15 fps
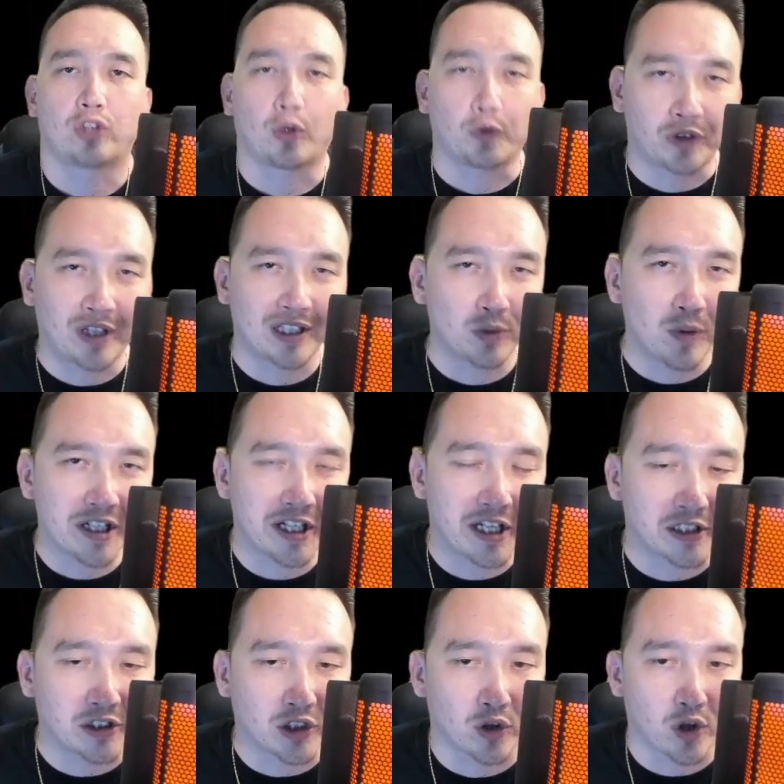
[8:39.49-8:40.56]
So this one
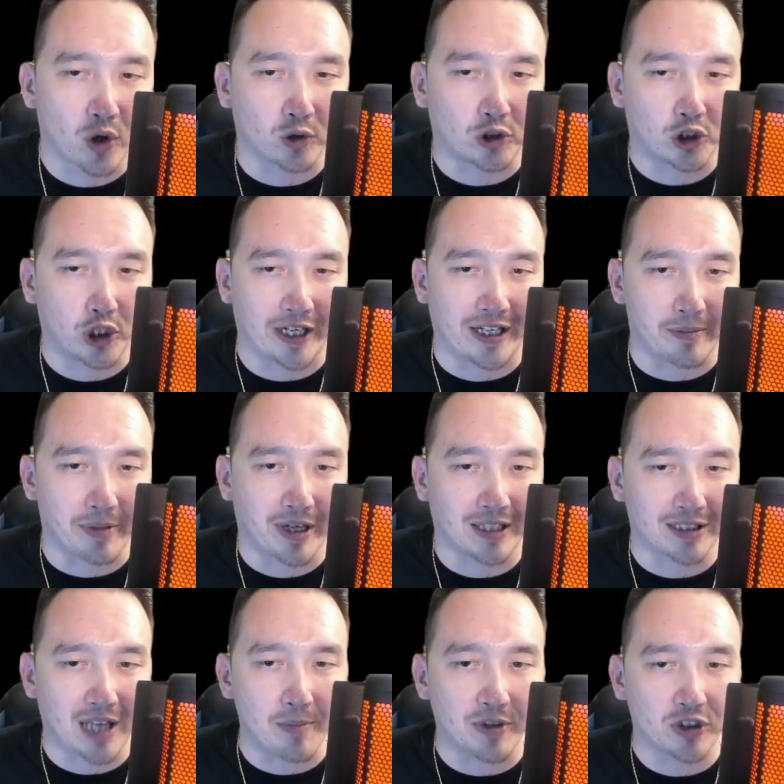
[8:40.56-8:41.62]
gets a little tricky
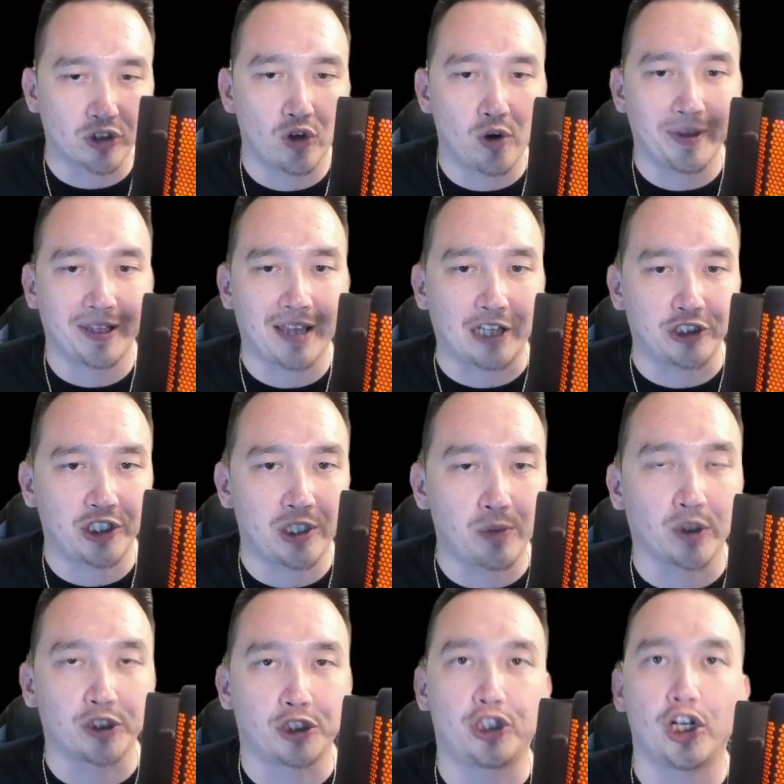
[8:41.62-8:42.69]
because I'm assuming that she
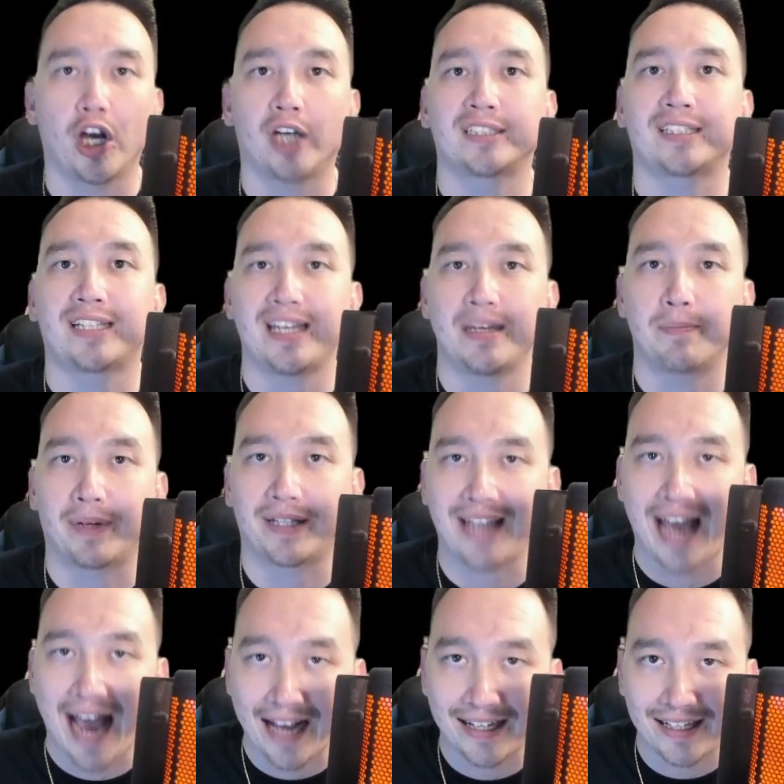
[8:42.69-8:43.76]
would just keep
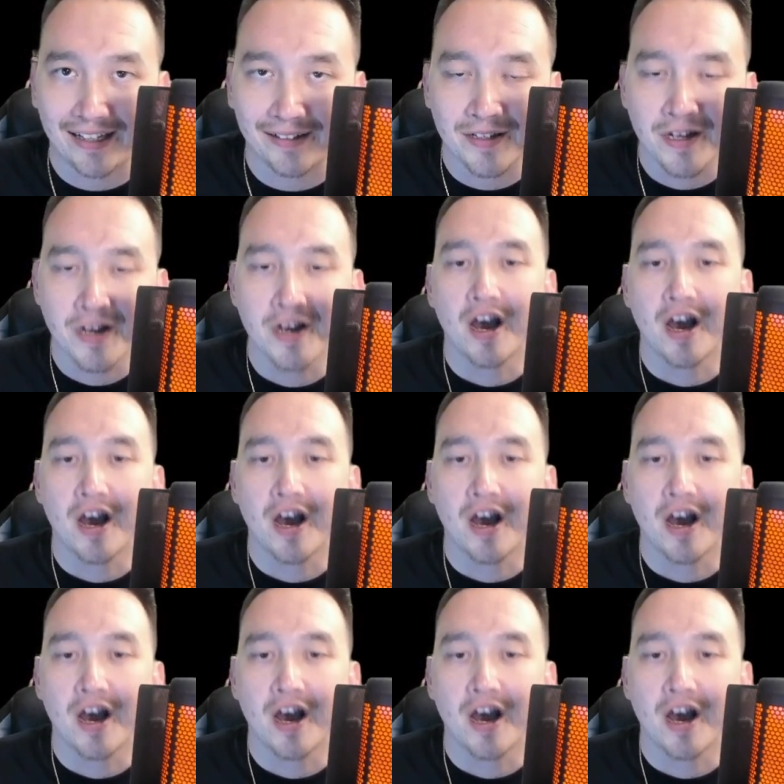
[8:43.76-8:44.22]
attacking.